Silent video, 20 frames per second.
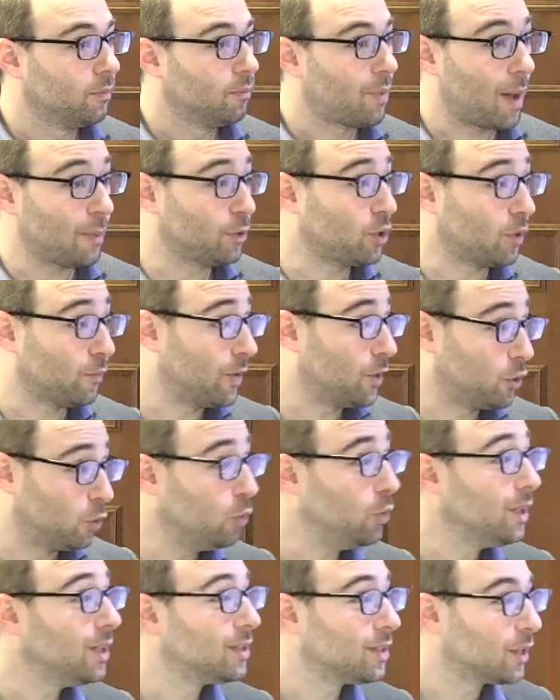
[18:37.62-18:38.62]
Perhaps not even
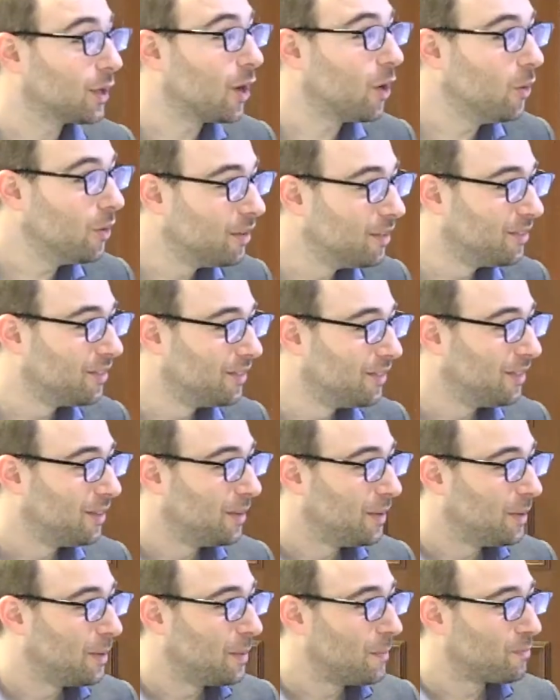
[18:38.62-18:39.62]
2 years ago,
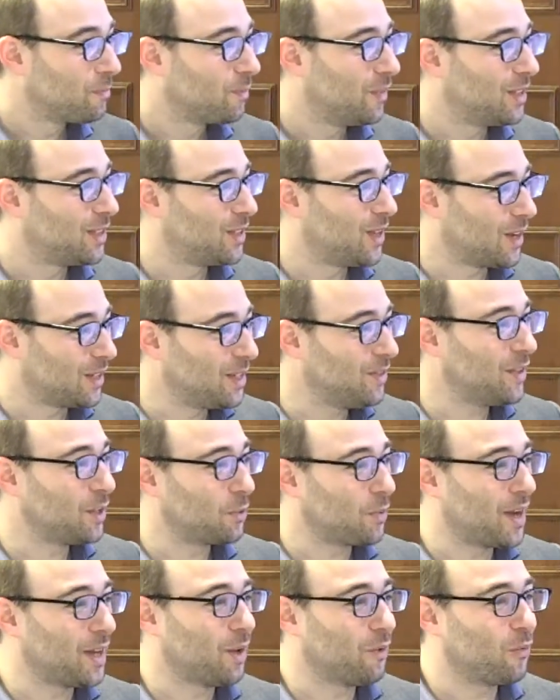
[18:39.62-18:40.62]
but certainly even
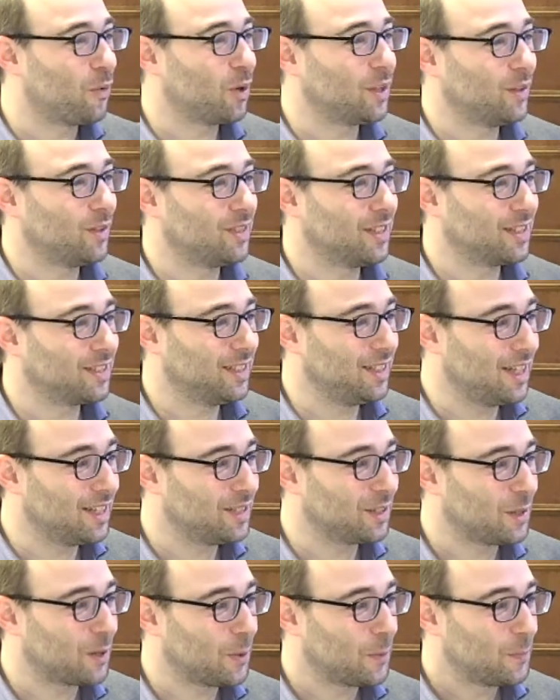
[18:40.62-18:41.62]
20 or 40 or 60 years
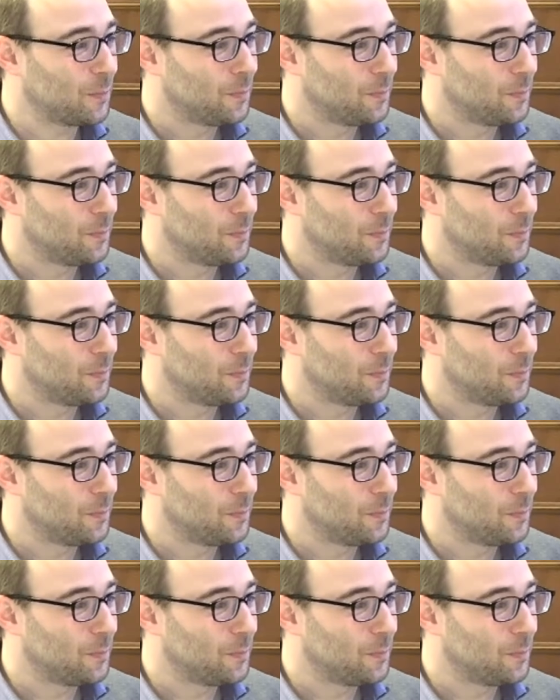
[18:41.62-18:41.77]
ago.